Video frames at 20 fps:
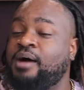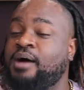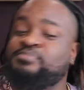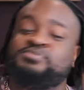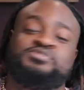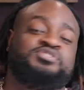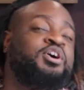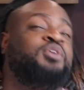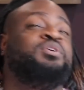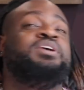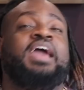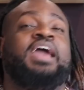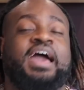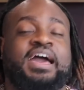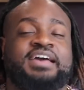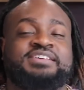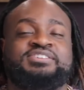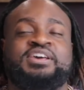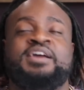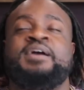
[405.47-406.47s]
So,
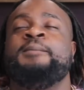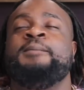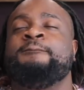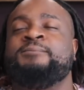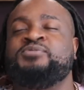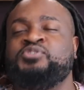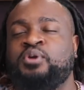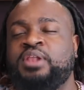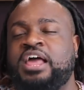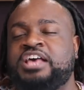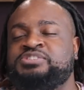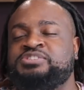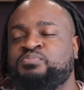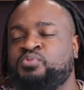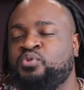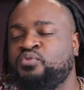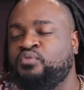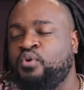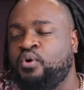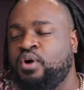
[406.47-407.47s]
yes. So, let's
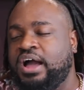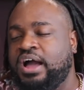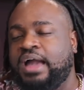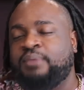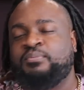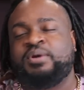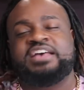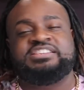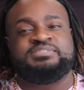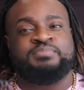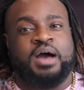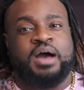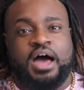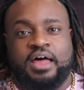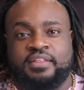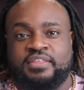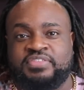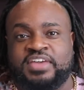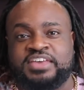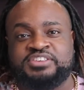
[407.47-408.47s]
move on. We've got some
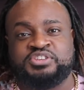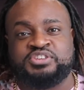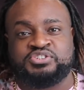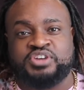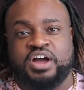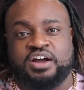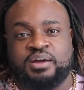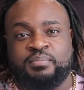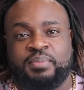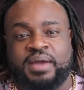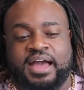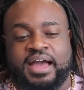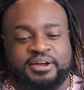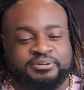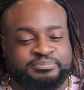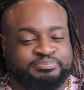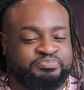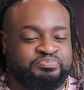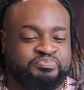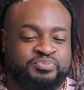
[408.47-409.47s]
other things to talk
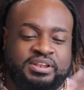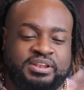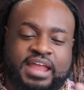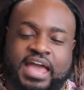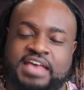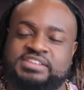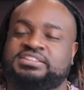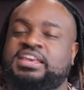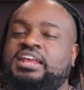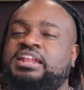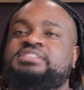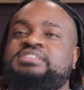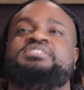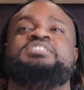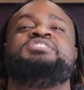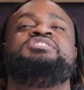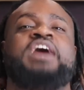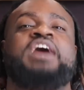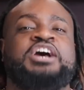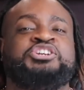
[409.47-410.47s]
about. Let's get
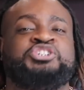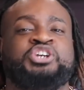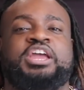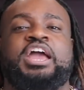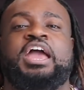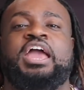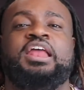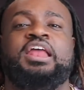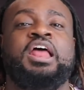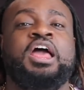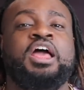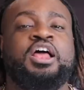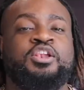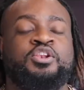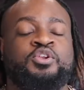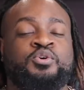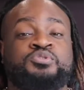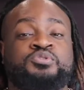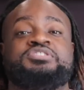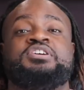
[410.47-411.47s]
into Tasha K
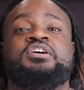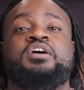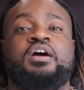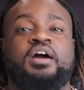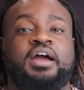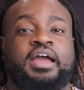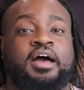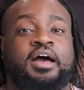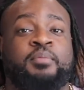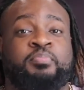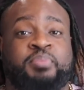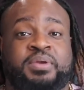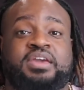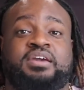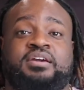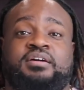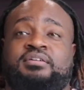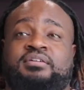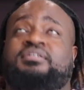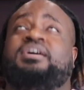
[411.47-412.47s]
losing her
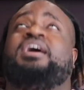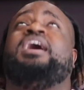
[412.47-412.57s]
appeal.